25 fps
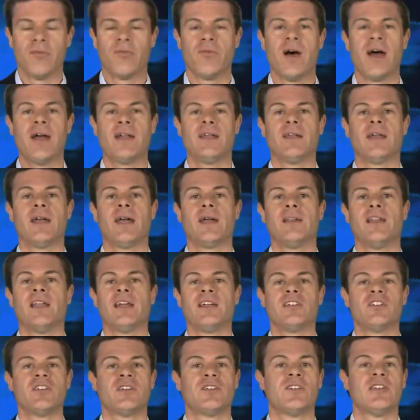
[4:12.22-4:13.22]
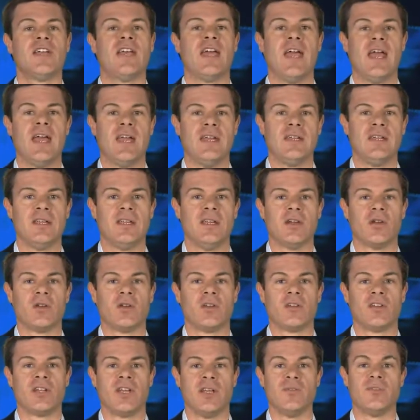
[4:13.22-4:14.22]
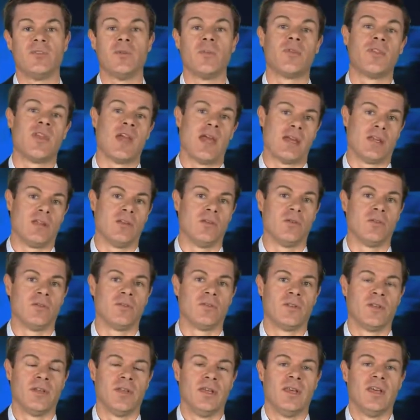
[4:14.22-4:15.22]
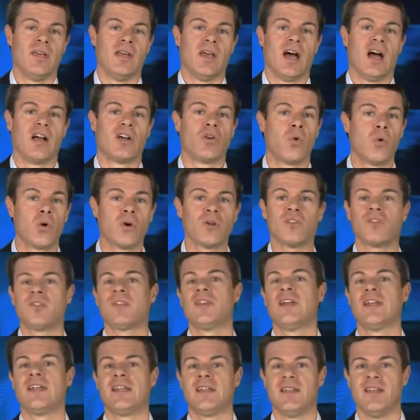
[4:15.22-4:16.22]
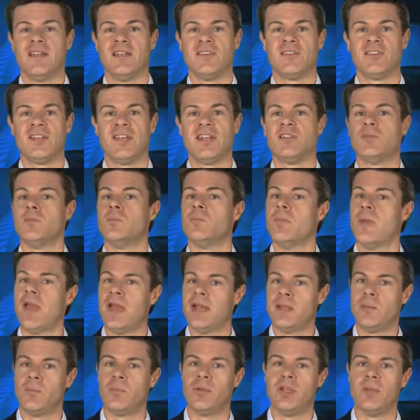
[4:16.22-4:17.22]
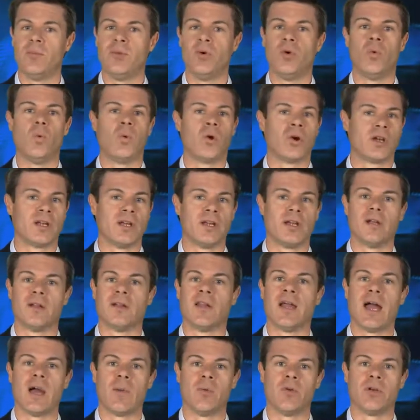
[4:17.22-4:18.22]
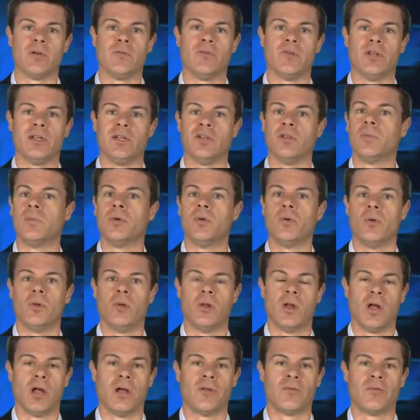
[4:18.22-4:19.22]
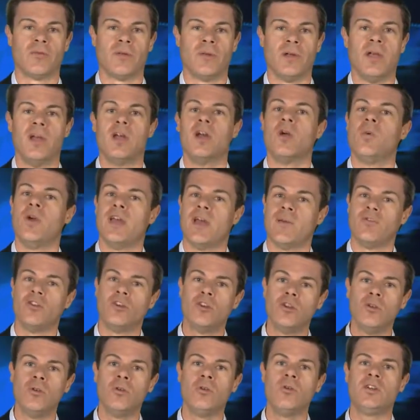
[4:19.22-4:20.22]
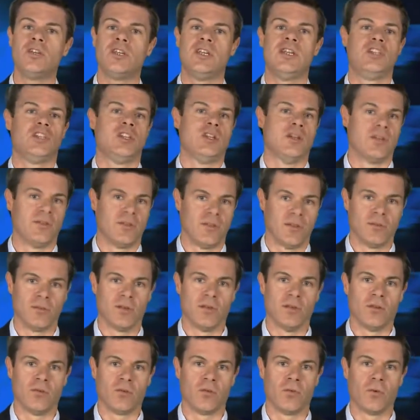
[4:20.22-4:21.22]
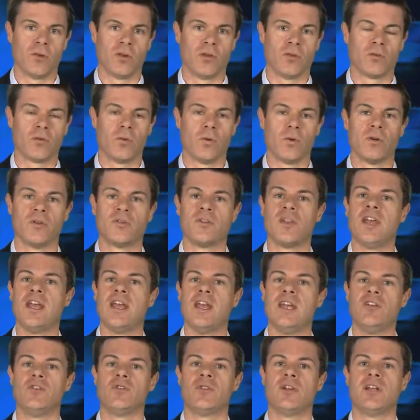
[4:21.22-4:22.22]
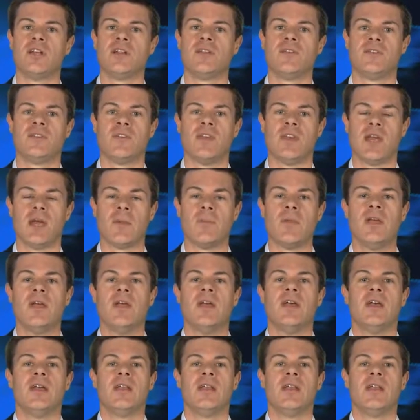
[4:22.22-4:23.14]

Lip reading: Finally, I'd like just to end here to give some thank yous. A course like this takes many people working collaboratively to pull off. We have 2 teaching assistants for this course, Adrian and Sam.